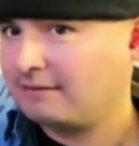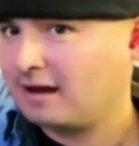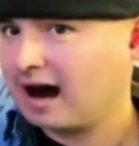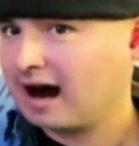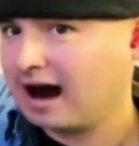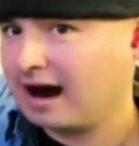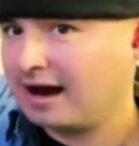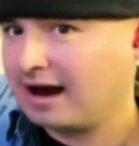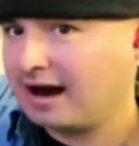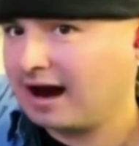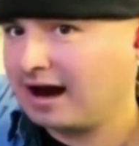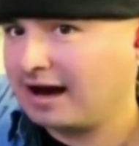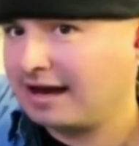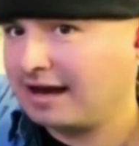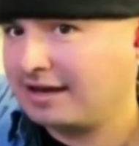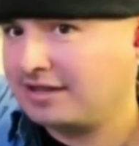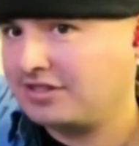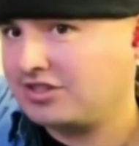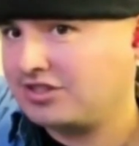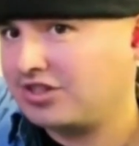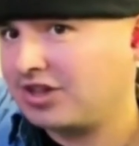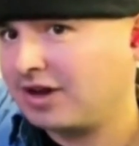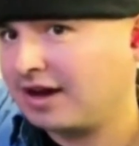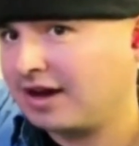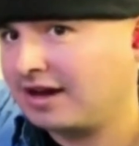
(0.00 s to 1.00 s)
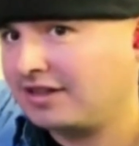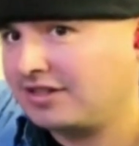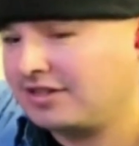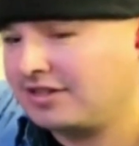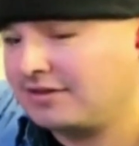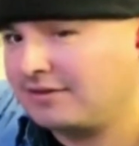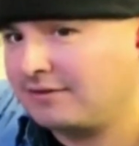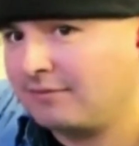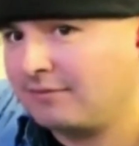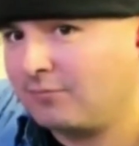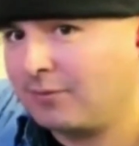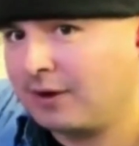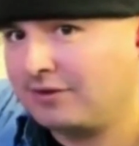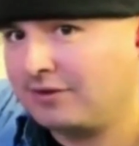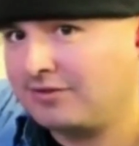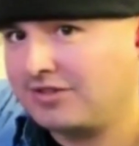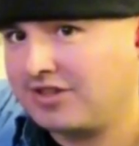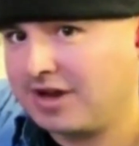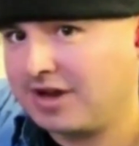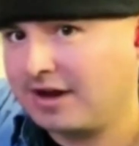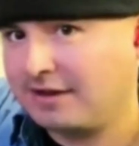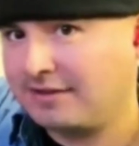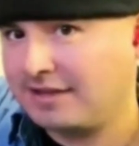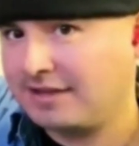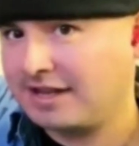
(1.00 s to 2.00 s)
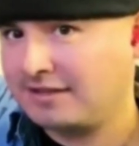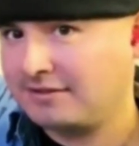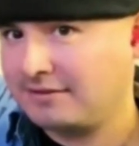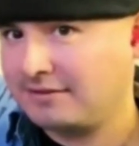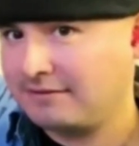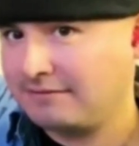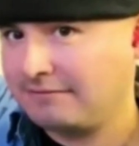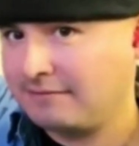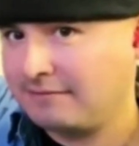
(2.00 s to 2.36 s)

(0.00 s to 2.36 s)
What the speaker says: IIHS, websites.